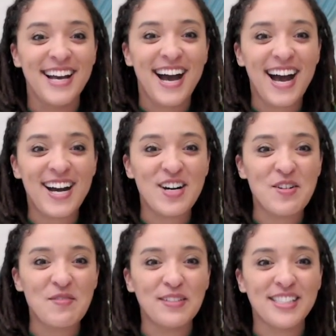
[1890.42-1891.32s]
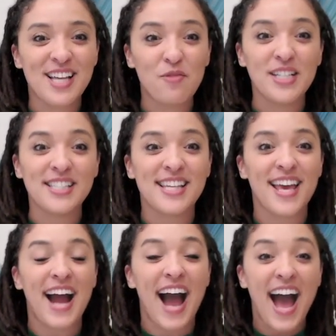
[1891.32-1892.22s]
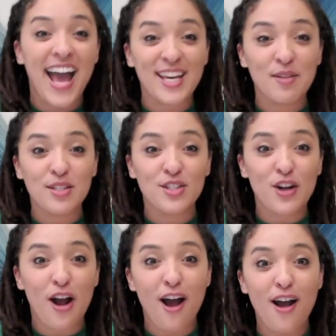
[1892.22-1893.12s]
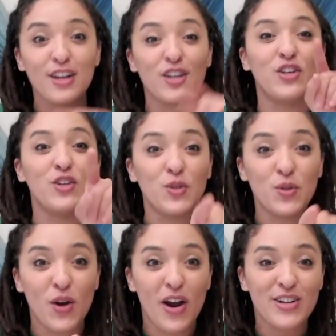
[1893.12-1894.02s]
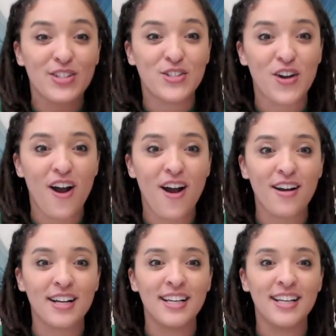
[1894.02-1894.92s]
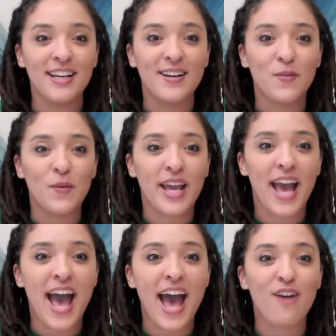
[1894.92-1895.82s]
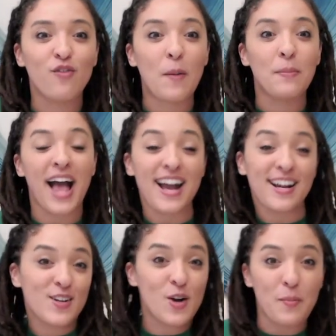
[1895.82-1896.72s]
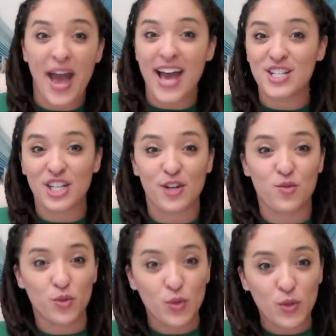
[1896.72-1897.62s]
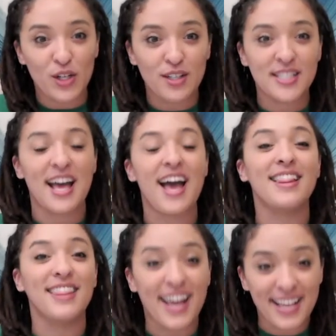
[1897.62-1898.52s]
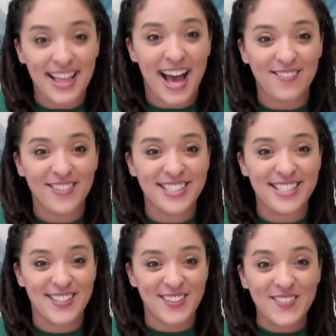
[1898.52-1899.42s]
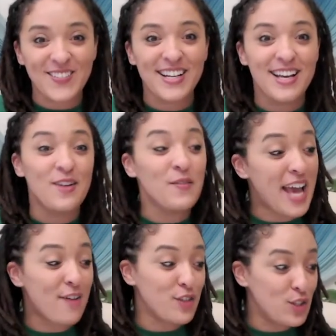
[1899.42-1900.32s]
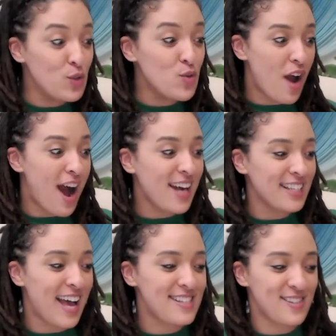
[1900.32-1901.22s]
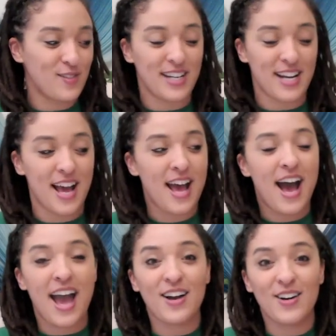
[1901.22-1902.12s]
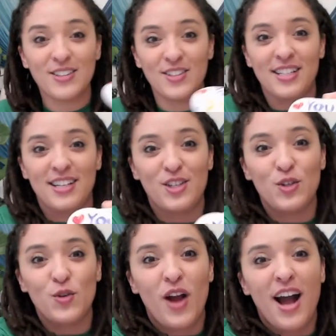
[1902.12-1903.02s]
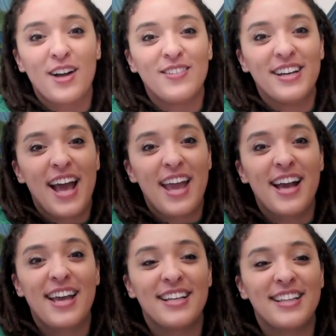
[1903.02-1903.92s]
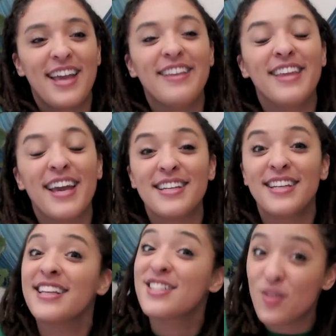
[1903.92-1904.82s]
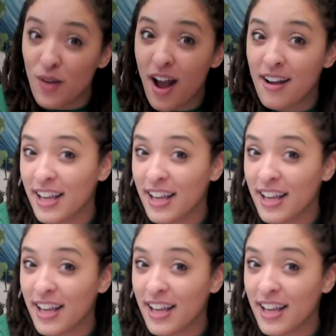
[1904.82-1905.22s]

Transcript: um, someone said, I am strong, you are strong. We have Black Girl Magic Rules. I like that one too. We have You Rock. That's the one. I also did a You Rock one. I kind of like the idea that it's a rock